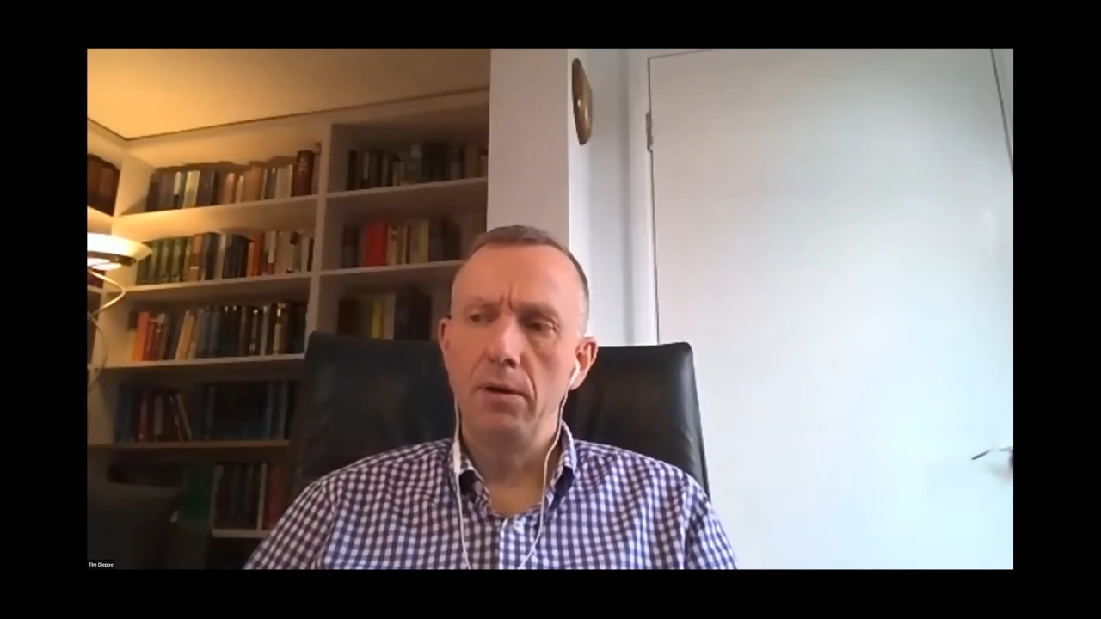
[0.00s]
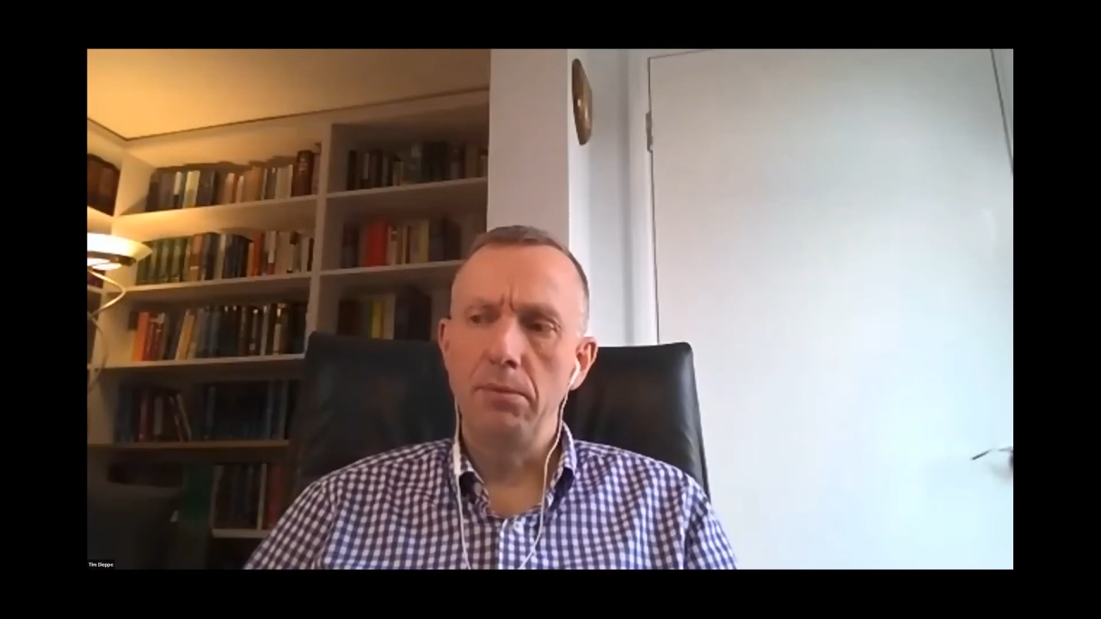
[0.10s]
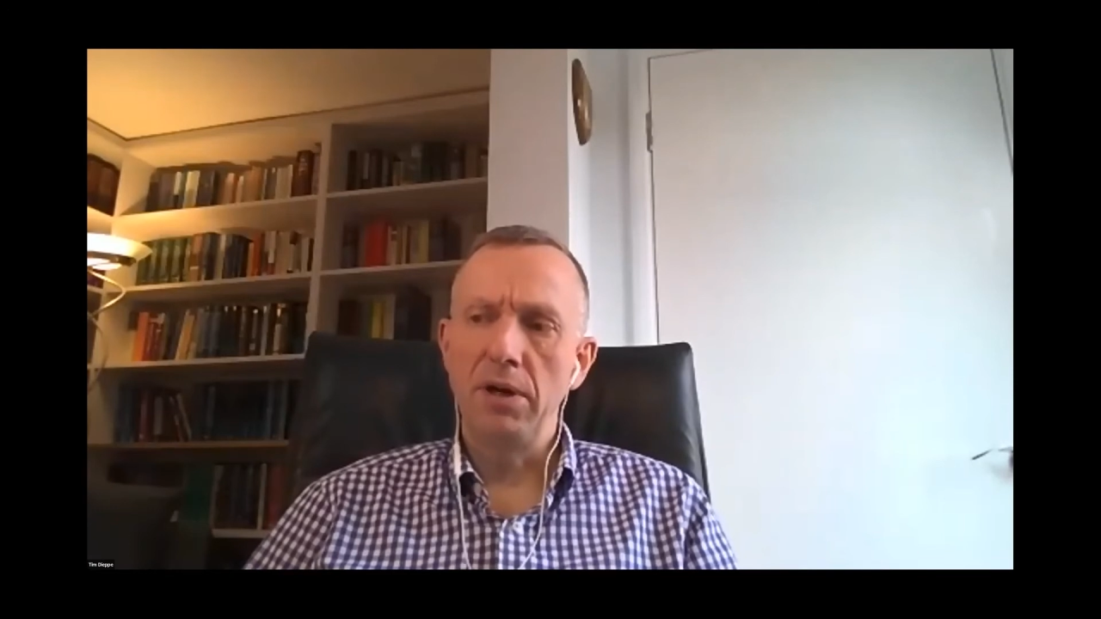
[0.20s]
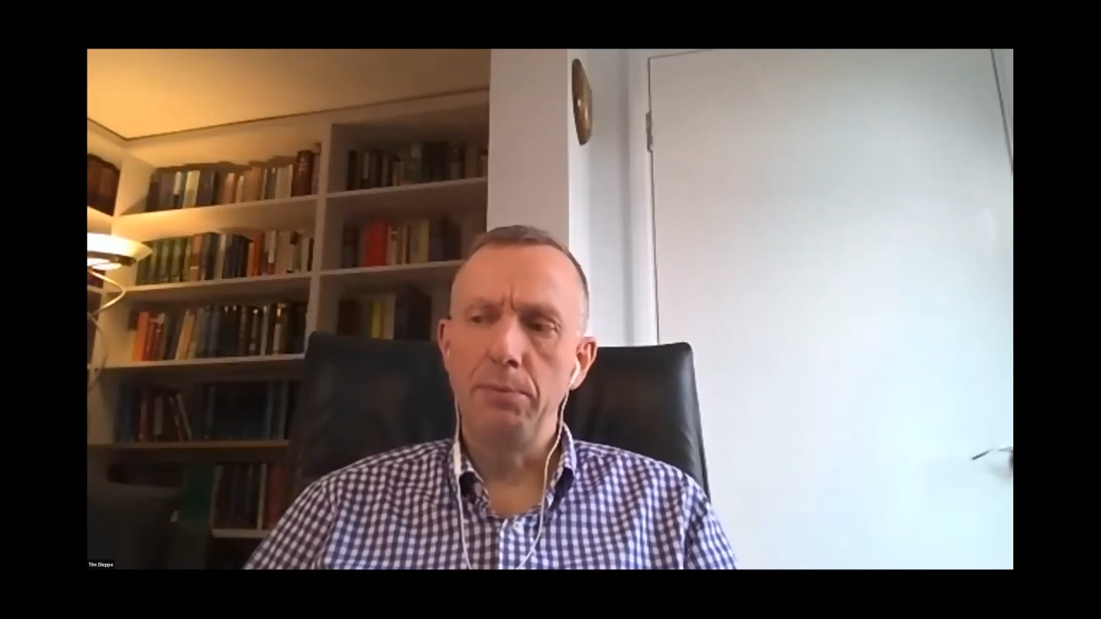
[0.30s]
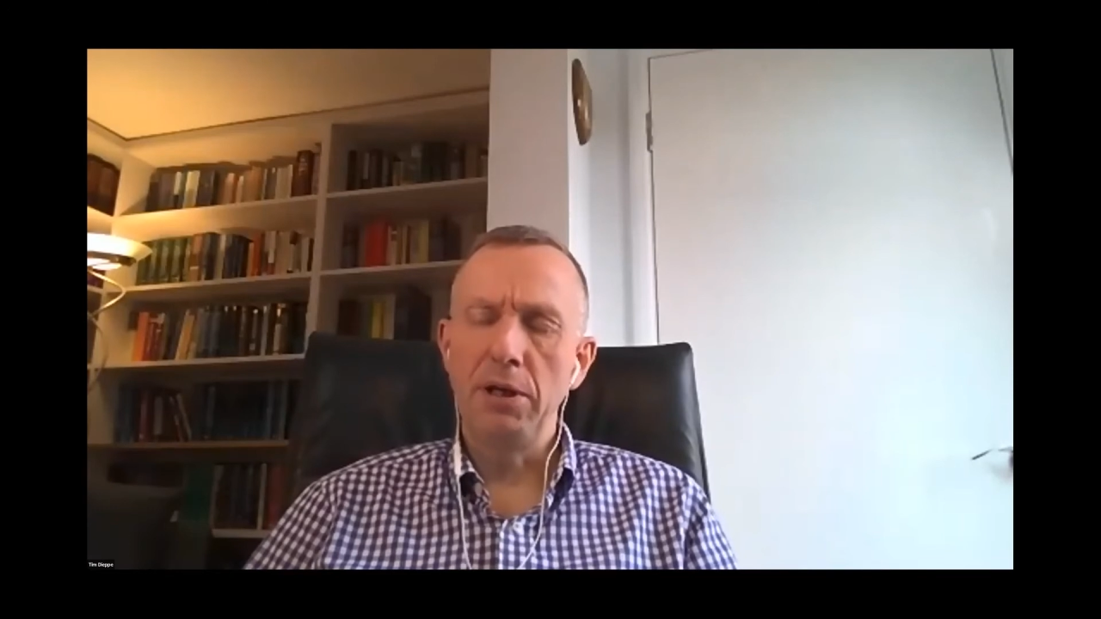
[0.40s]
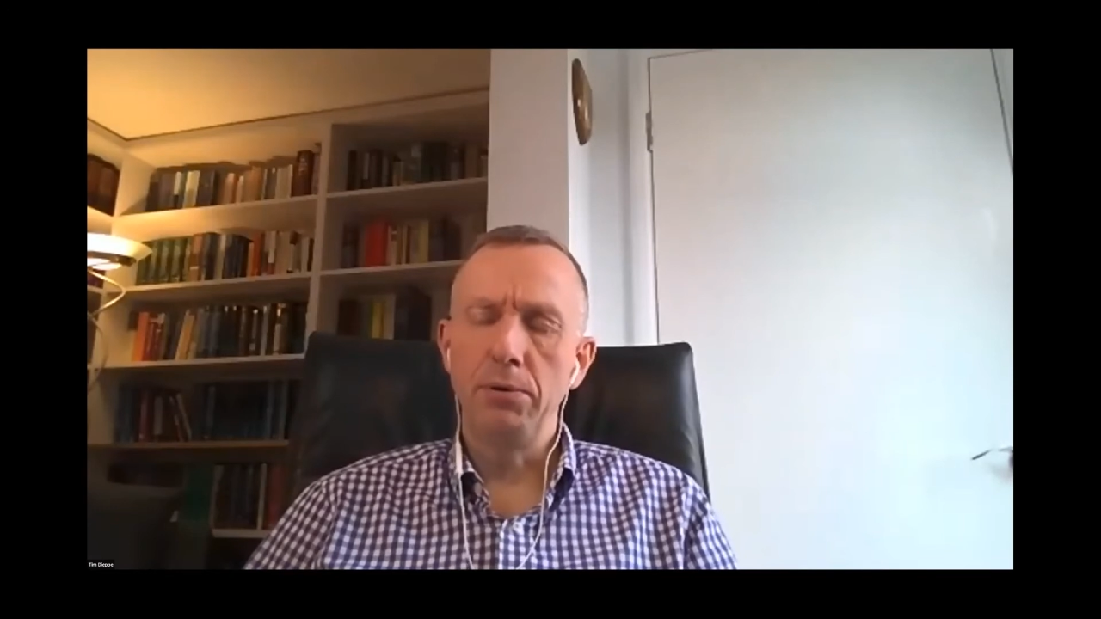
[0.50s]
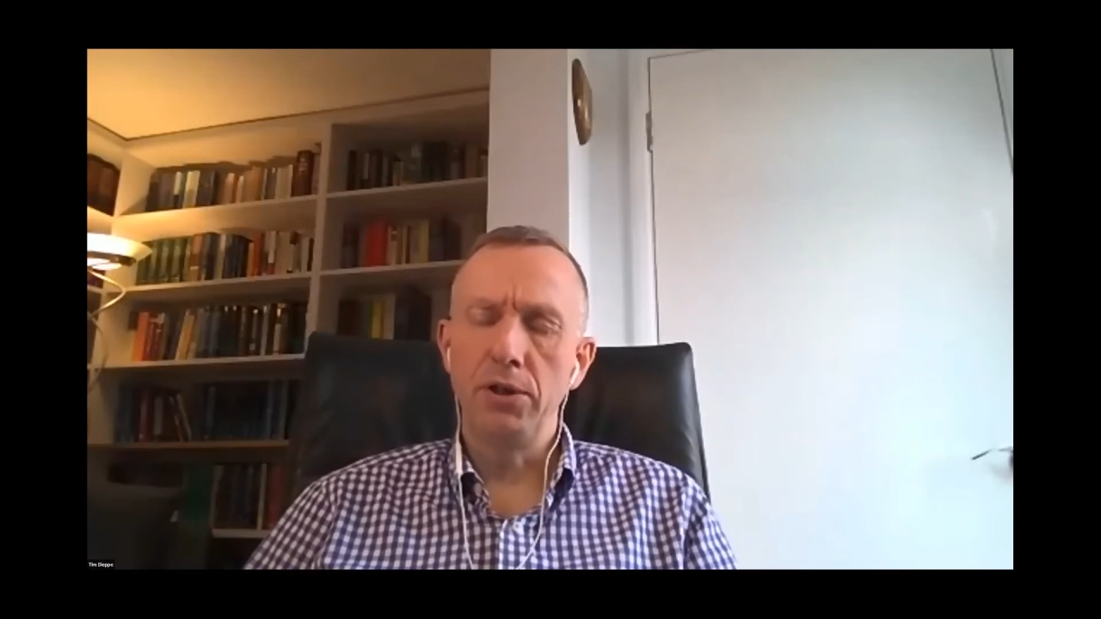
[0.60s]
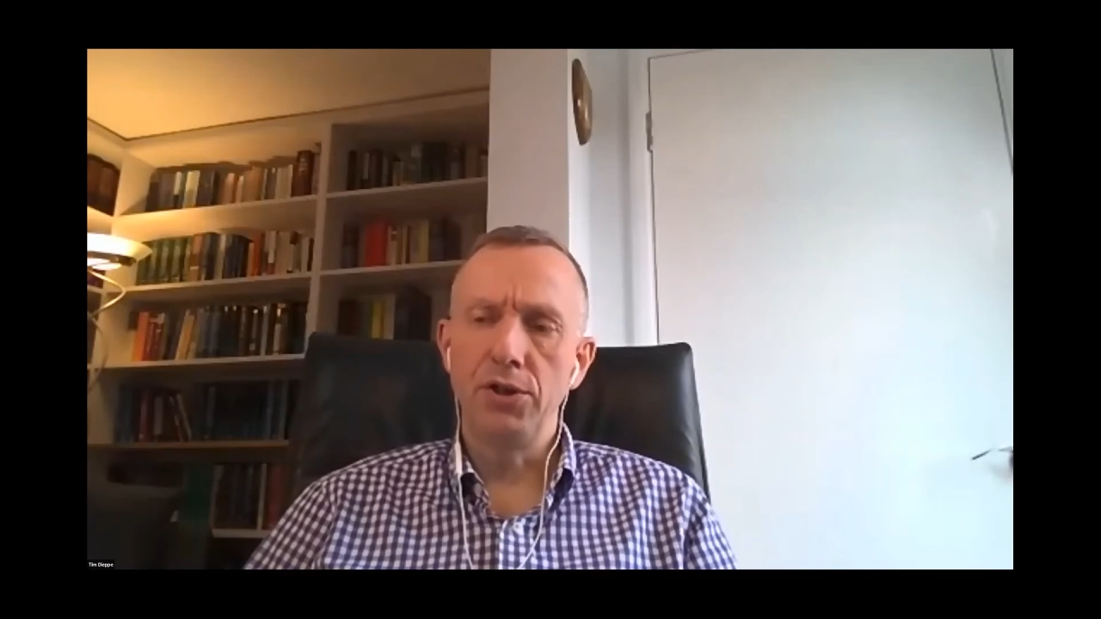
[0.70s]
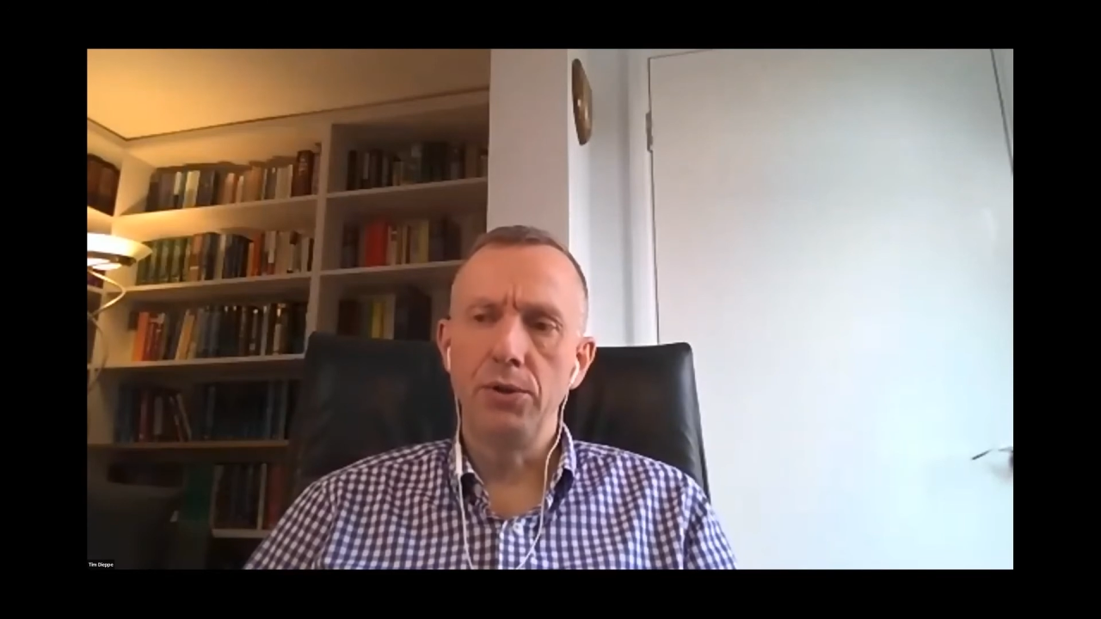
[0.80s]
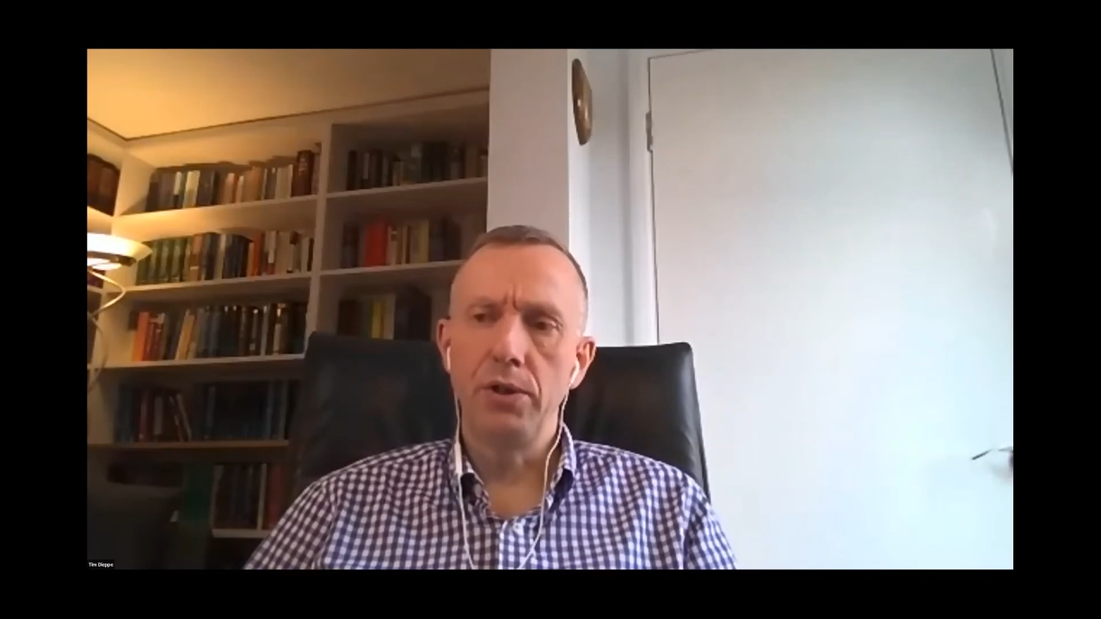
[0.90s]
many people
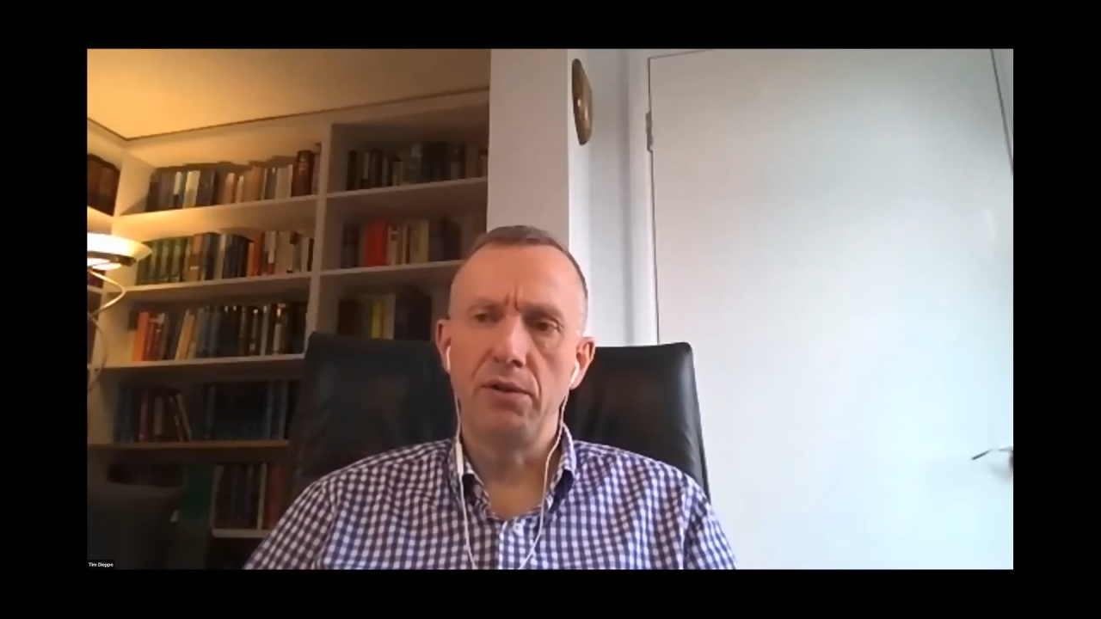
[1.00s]
are too